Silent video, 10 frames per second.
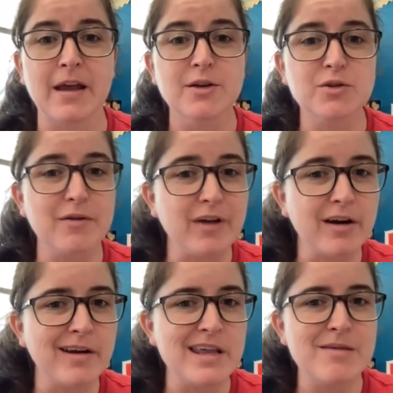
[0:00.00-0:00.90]
So I've got
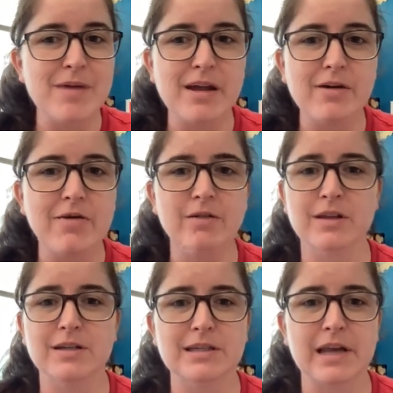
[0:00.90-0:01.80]
an email
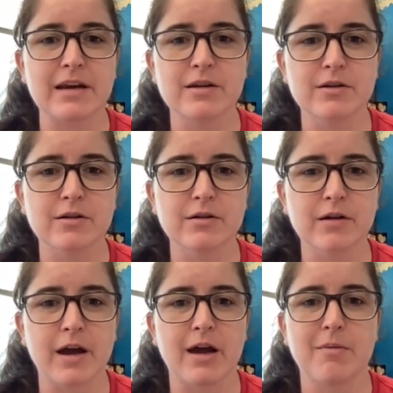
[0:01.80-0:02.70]
that's set here.
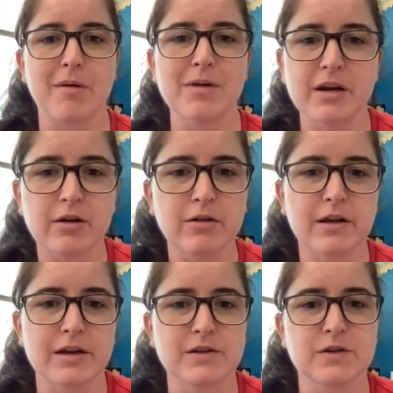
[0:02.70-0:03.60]
I'm going to call
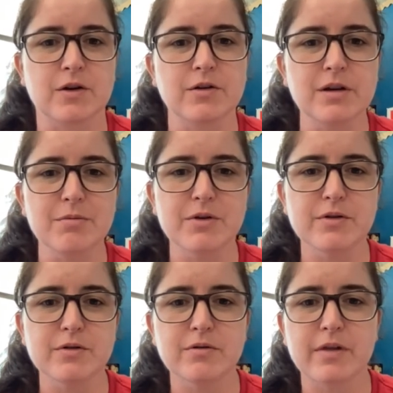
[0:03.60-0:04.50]
it
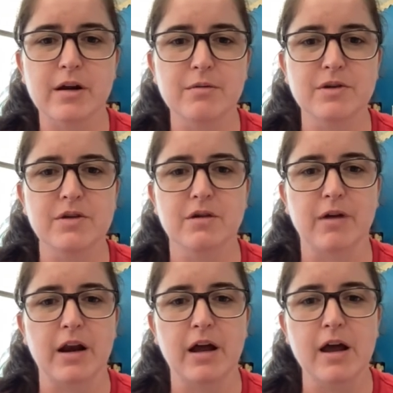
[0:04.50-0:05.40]
SSRW, and then I'm just going to
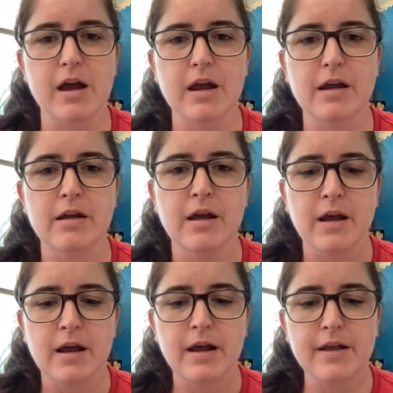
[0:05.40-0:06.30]
write hi,
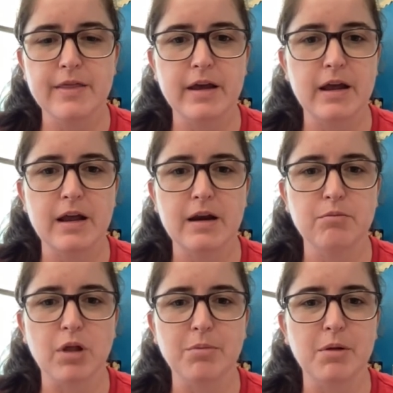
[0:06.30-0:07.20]
and then
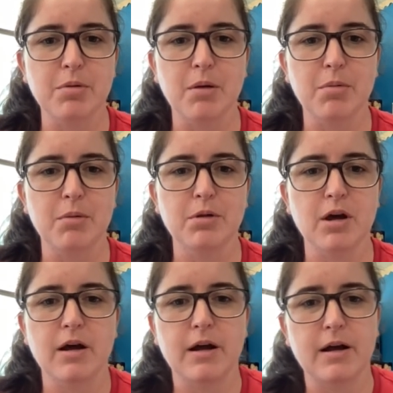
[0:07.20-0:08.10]
blah, blah, blah, blah,
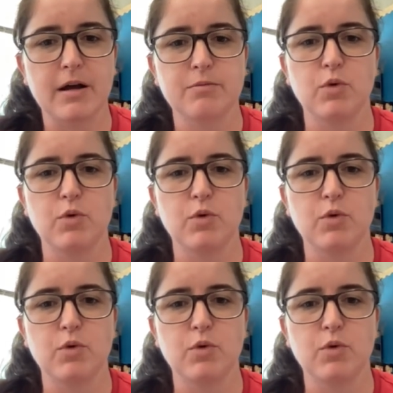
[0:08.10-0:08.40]
blah.